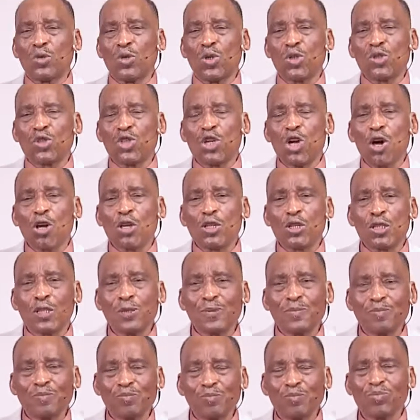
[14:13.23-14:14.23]
to the
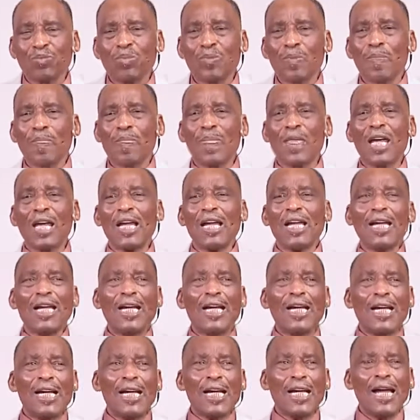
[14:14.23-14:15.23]
church.
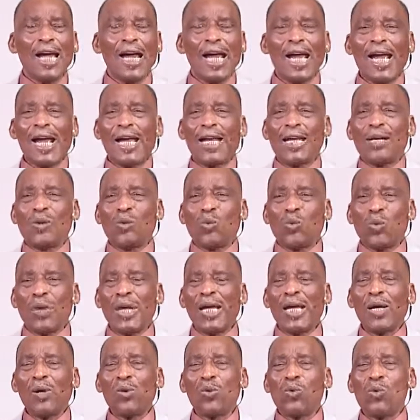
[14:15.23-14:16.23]
And
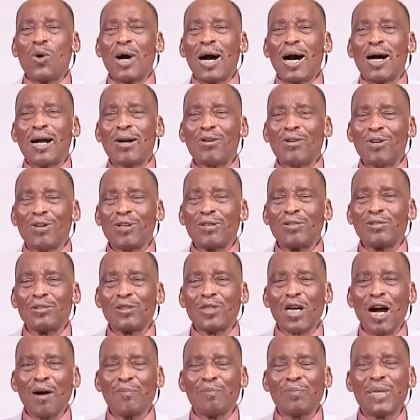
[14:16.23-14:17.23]
we
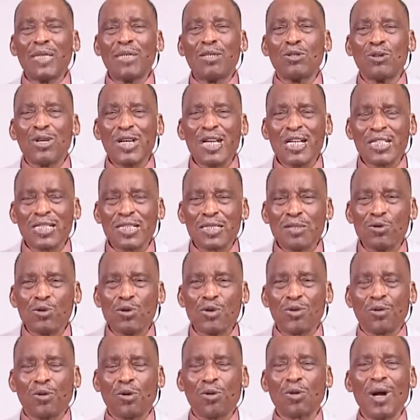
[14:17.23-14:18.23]
have been
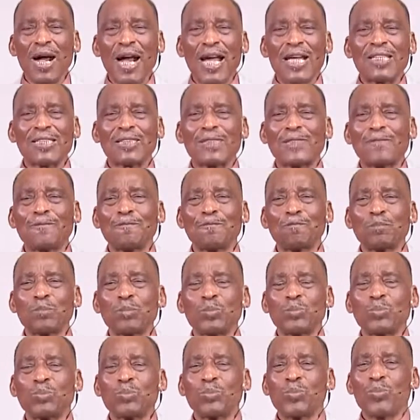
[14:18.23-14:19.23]
risen with Christ.
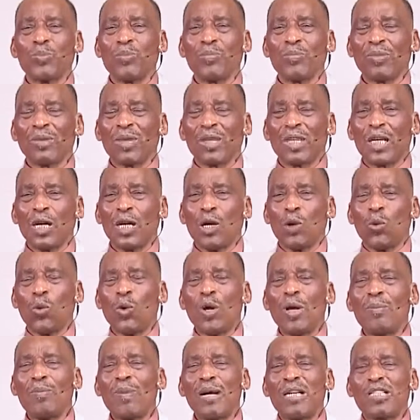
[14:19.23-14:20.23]

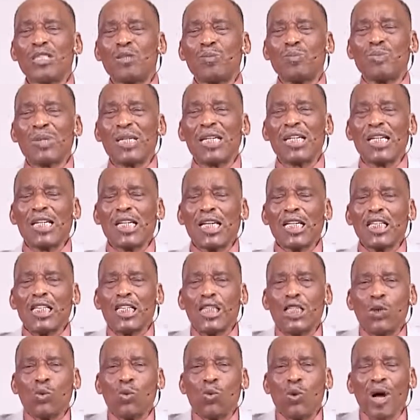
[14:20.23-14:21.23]
We must be
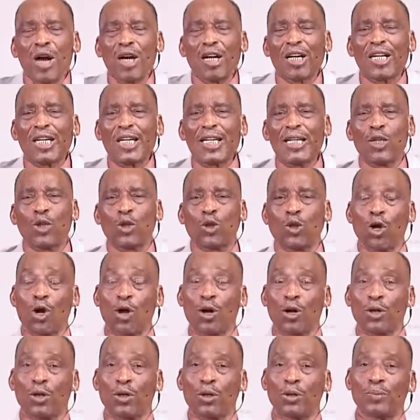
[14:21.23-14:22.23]
inwardly
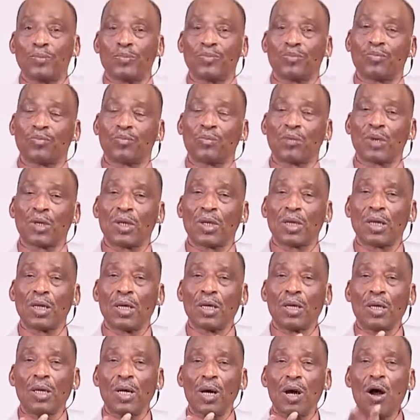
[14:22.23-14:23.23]
turned
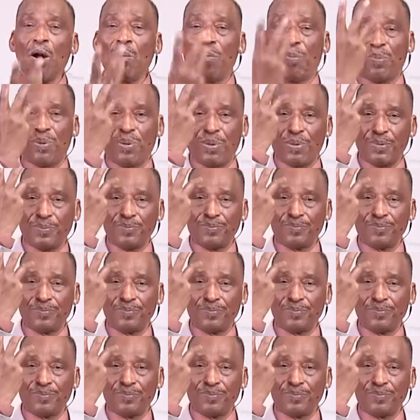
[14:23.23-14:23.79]
up,